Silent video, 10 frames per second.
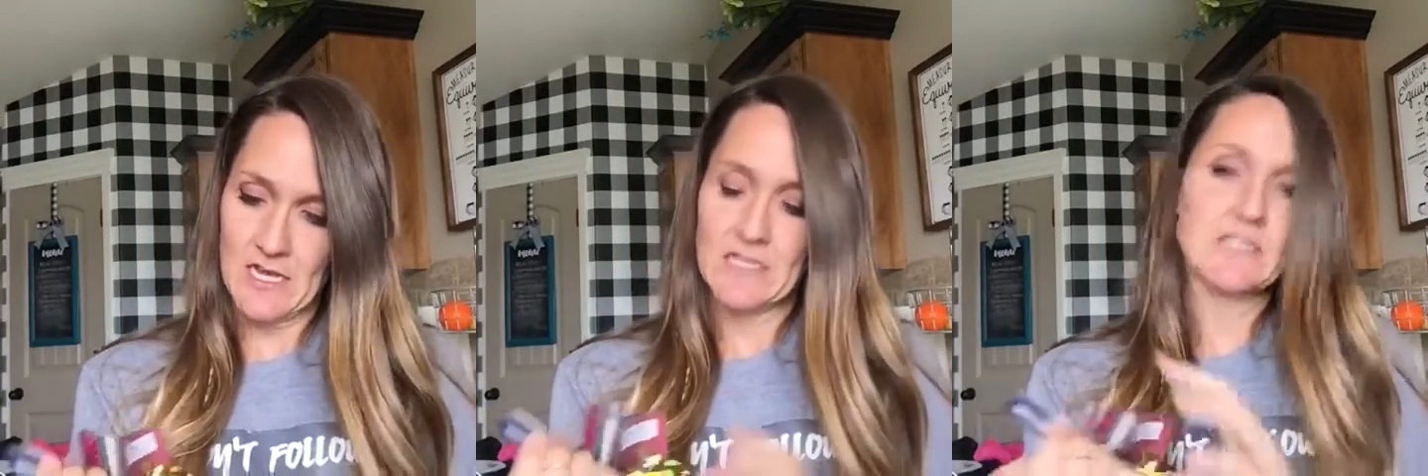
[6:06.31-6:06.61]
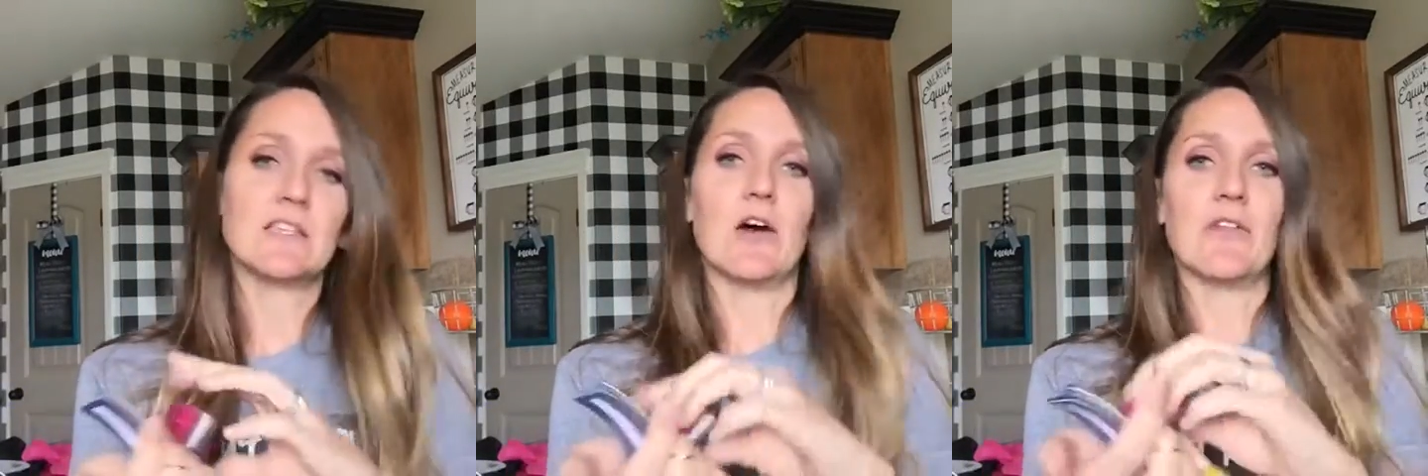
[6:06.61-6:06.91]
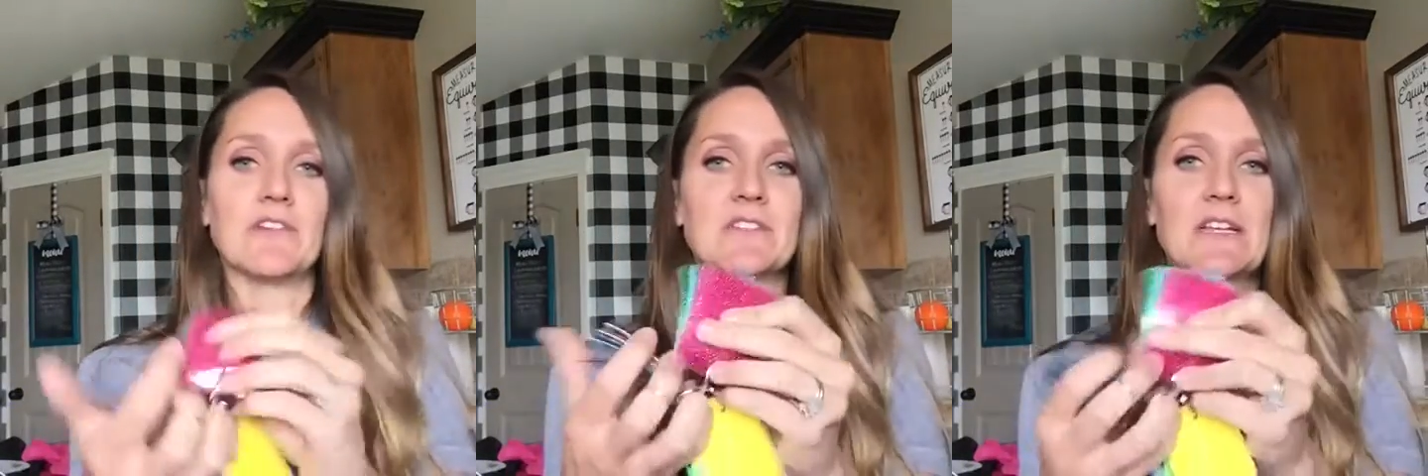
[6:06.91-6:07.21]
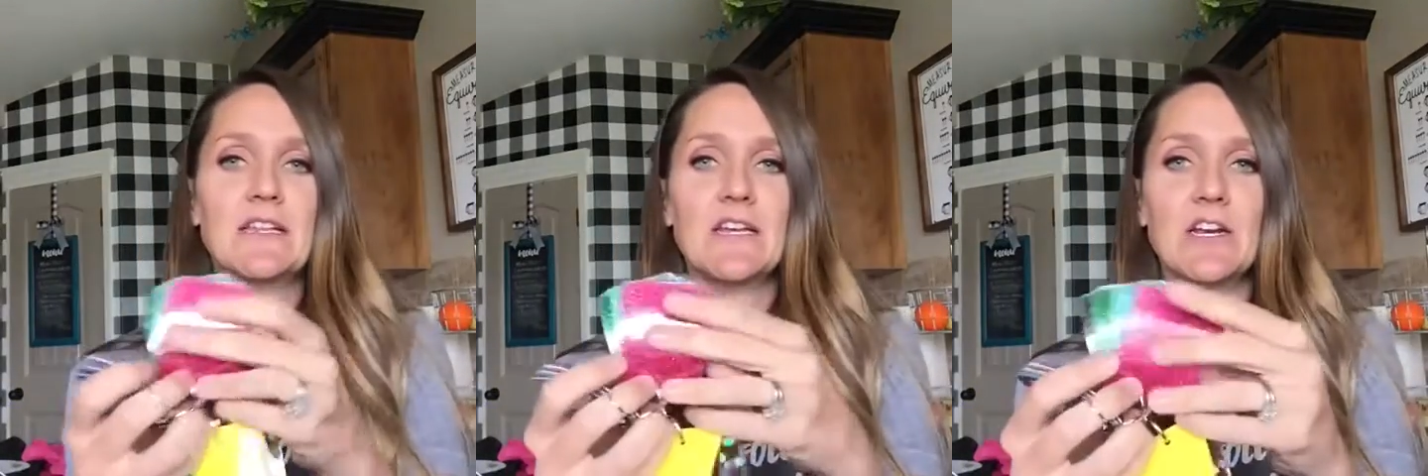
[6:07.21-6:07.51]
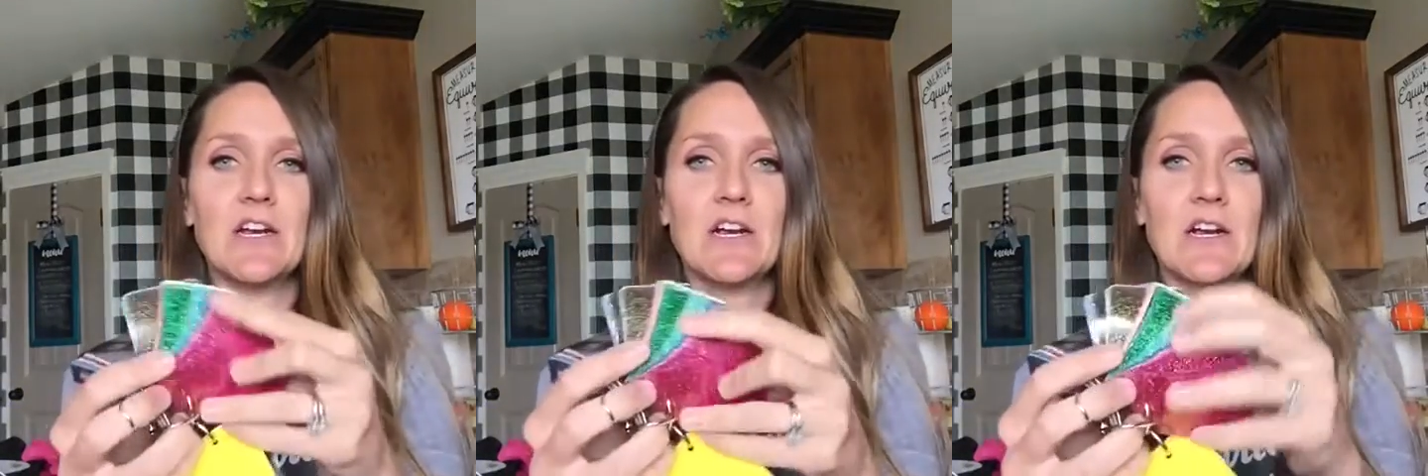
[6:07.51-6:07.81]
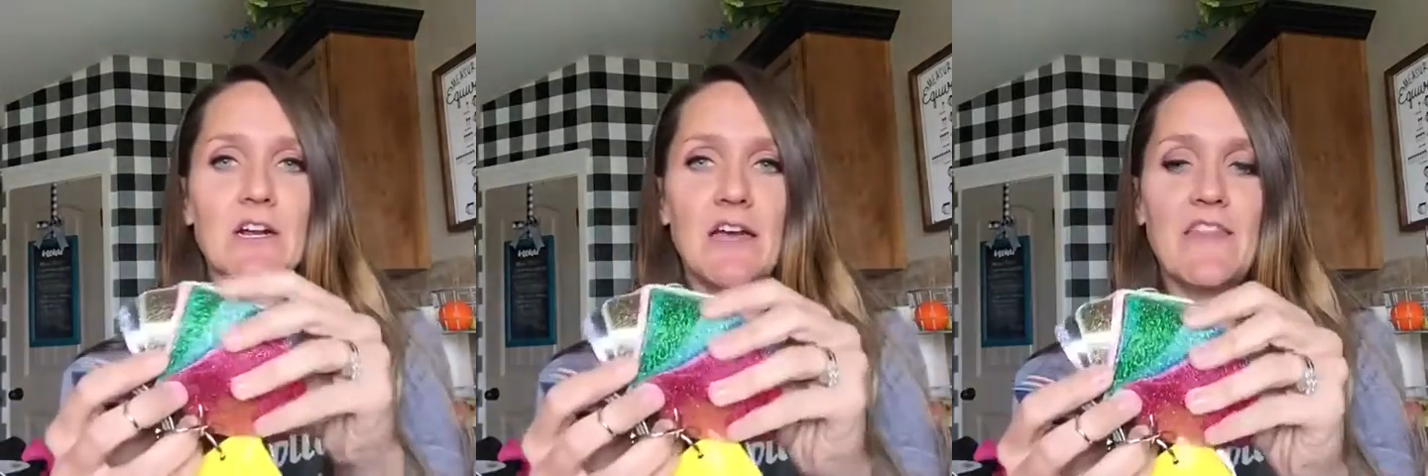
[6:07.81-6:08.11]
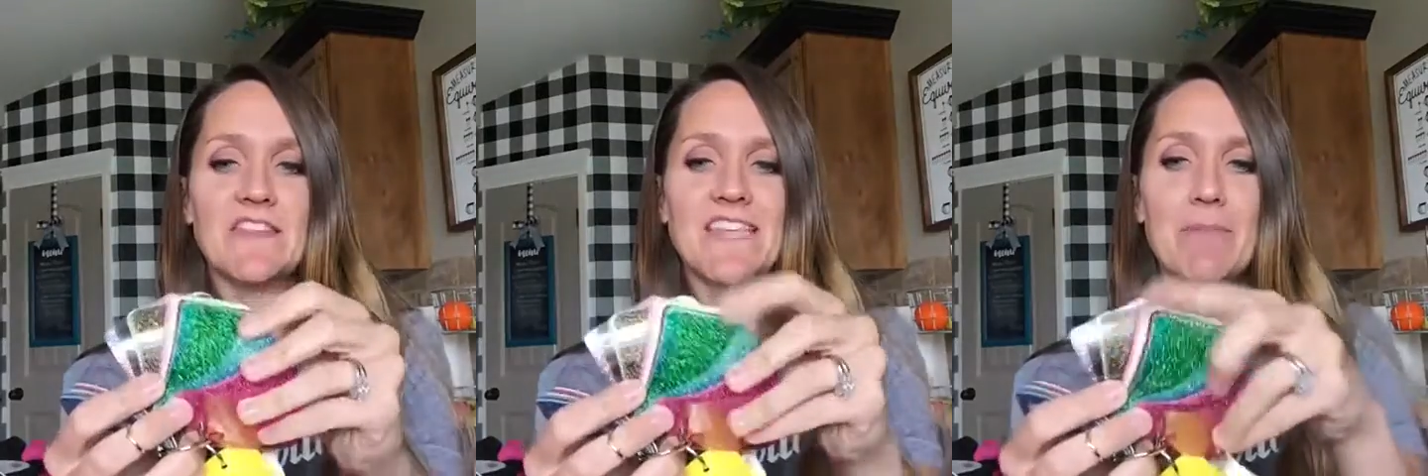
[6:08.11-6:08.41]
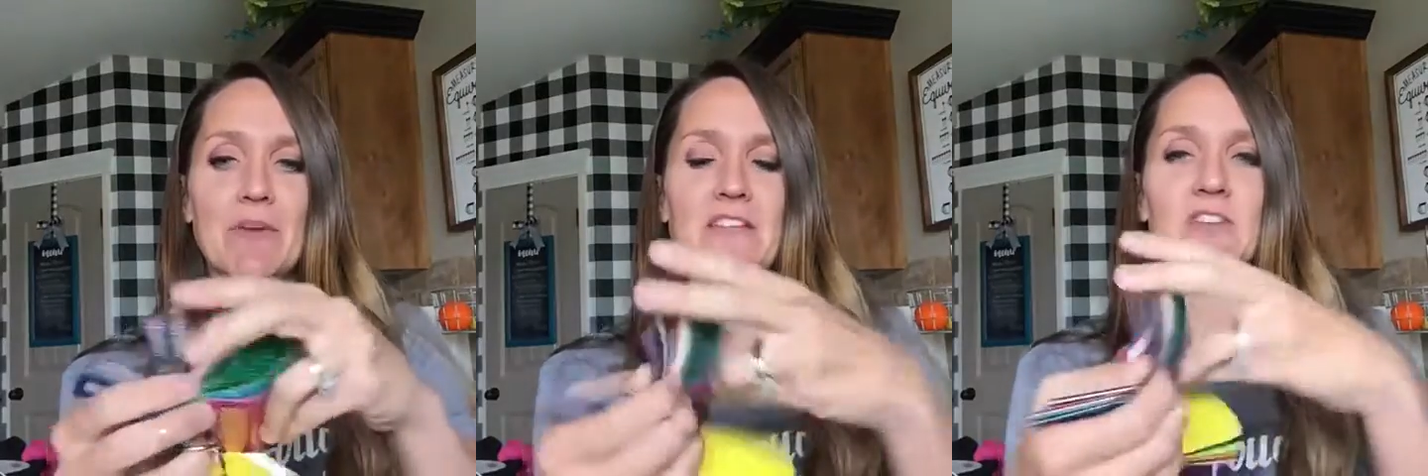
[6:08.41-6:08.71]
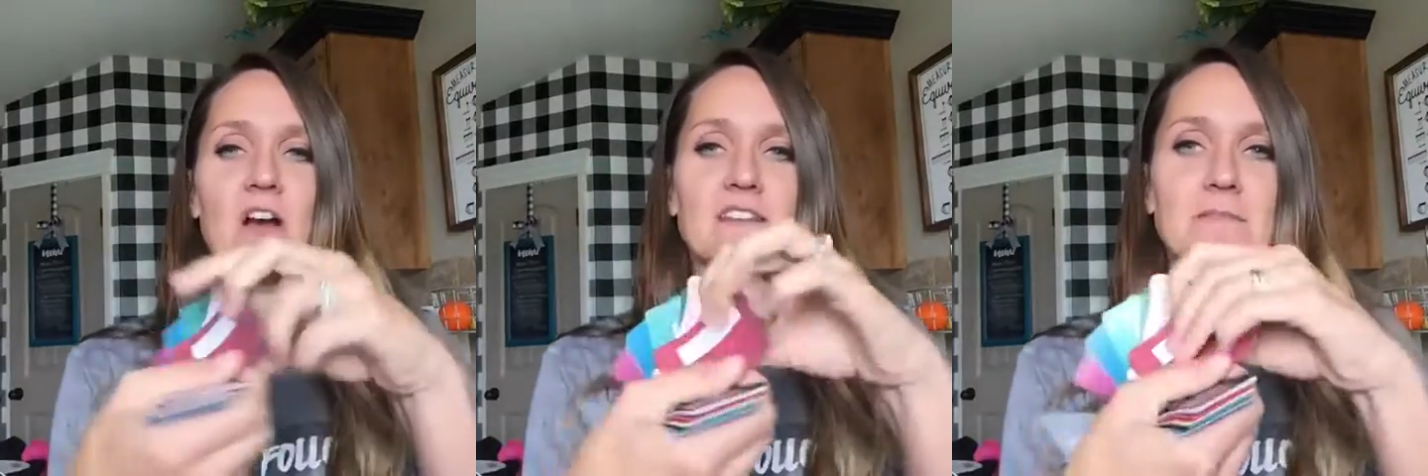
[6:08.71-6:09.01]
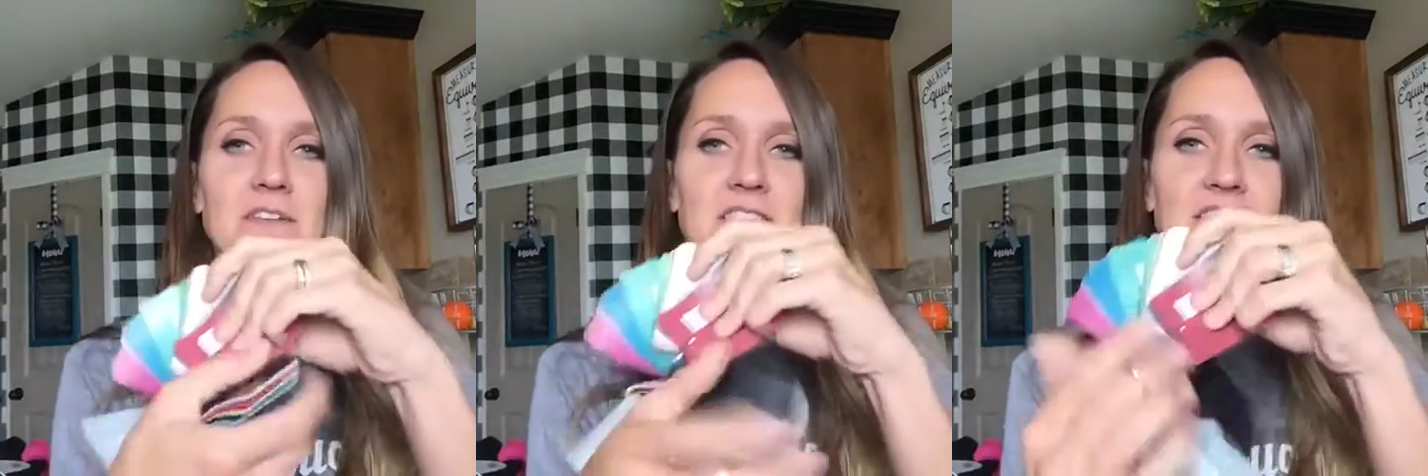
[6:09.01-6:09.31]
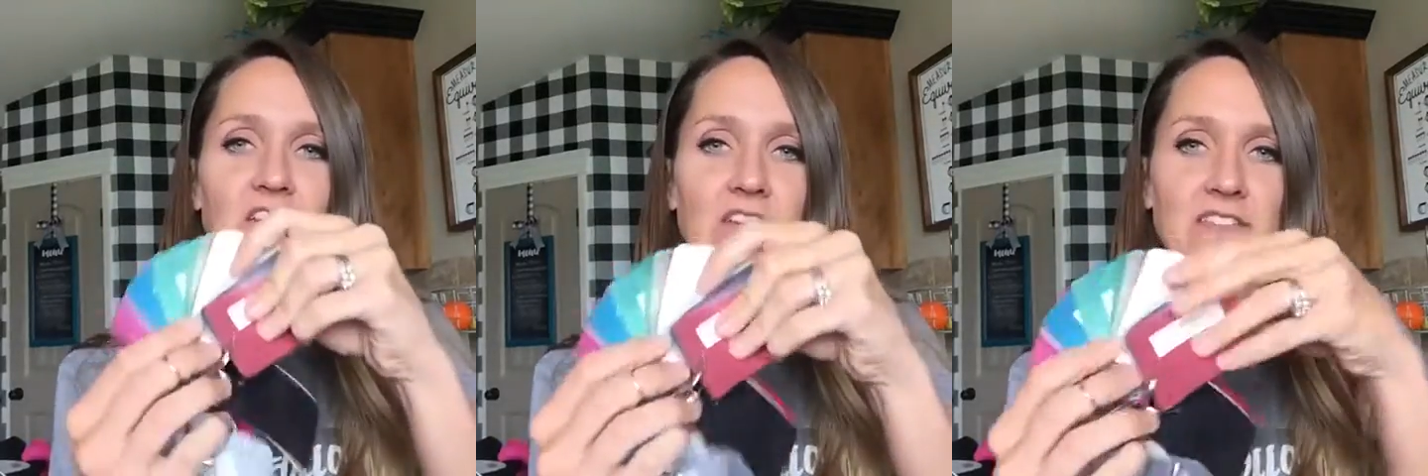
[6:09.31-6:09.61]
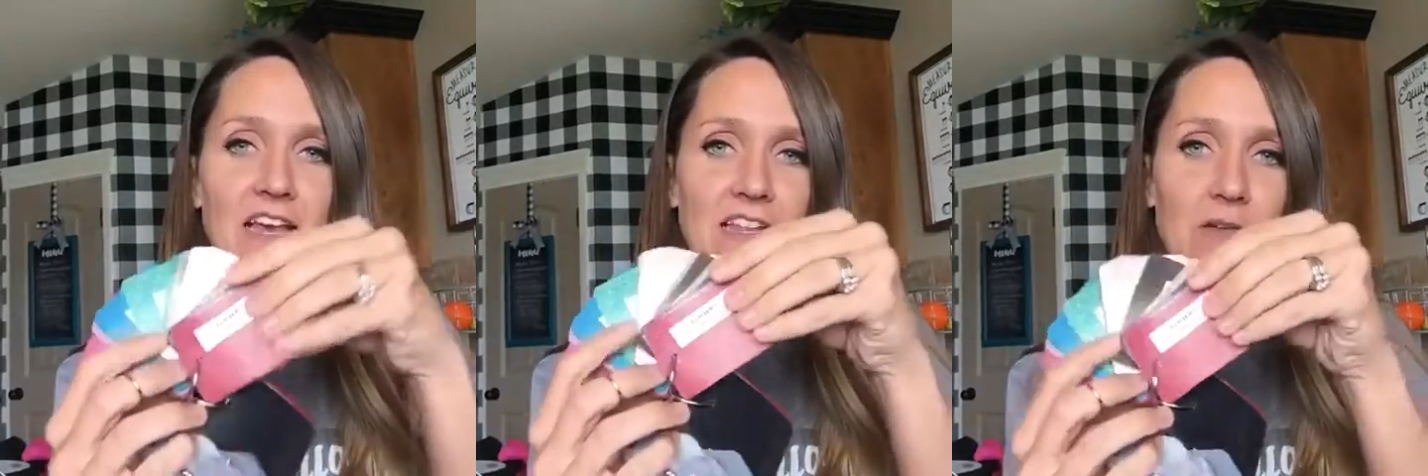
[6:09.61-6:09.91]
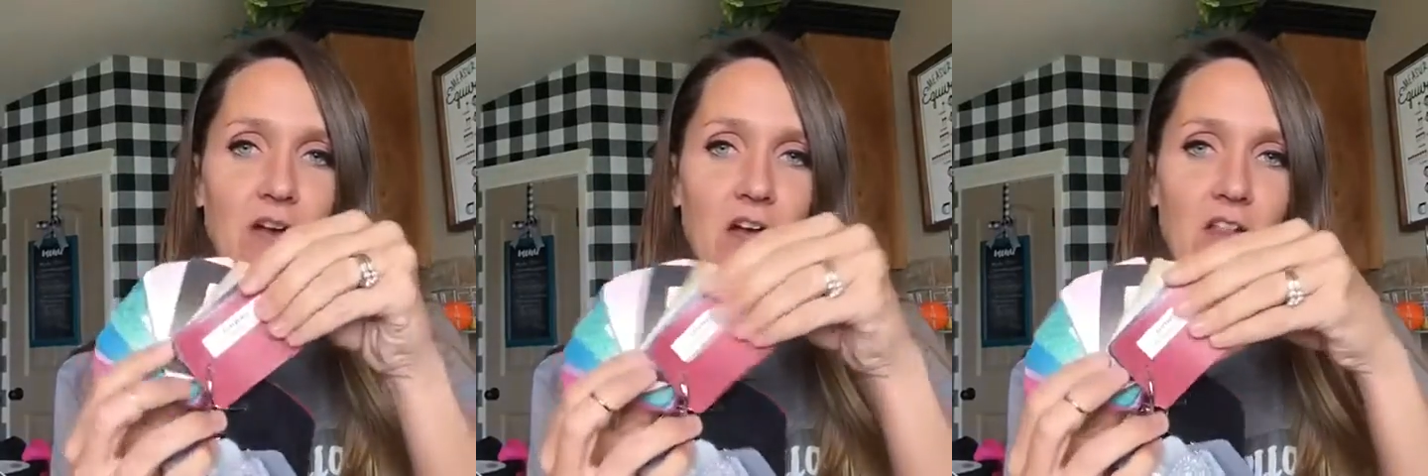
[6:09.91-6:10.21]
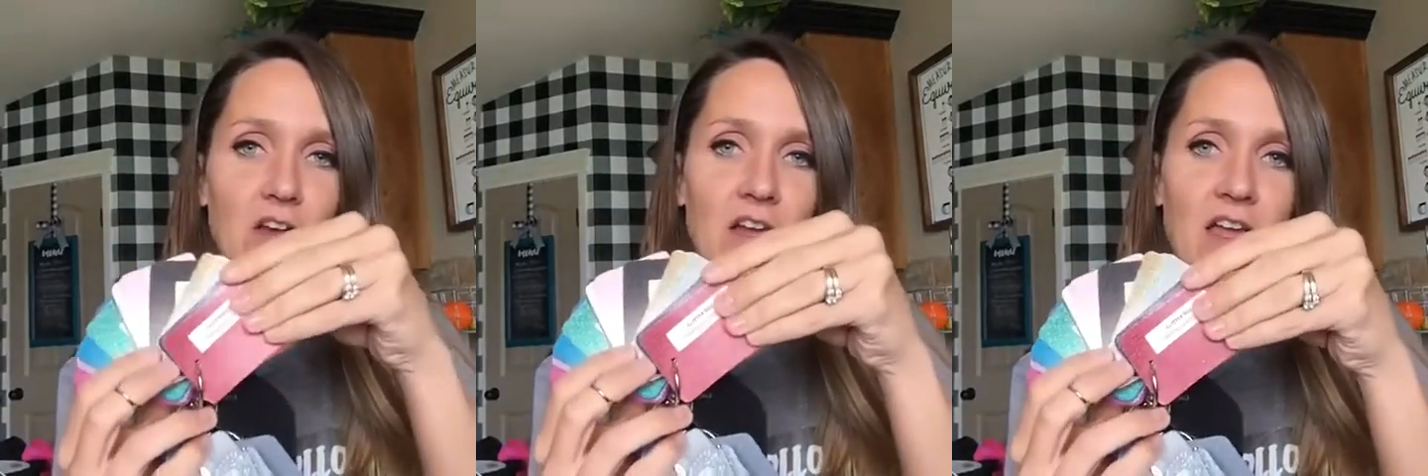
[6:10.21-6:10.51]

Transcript: So there's glitter. And the sample kits are awesome because they tell you exactly what color.